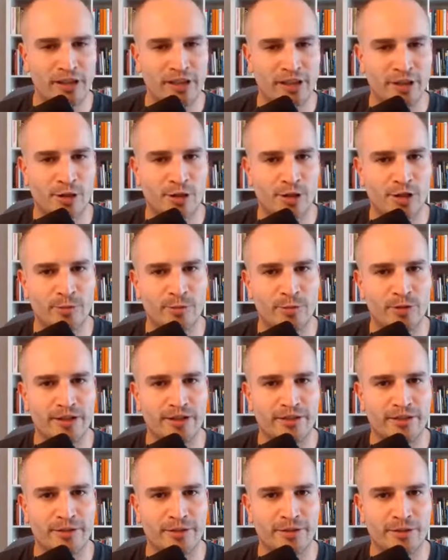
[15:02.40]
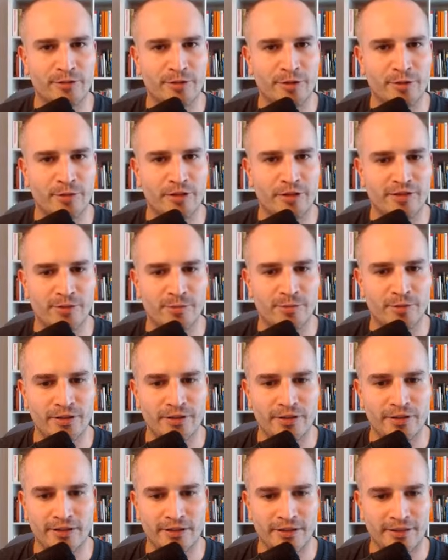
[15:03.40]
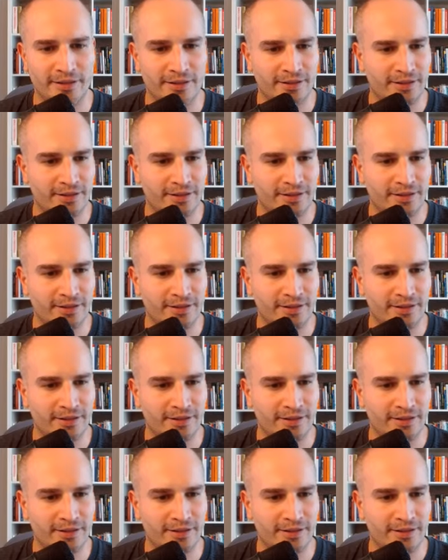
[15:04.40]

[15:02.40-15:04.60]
relationship like to responsibility?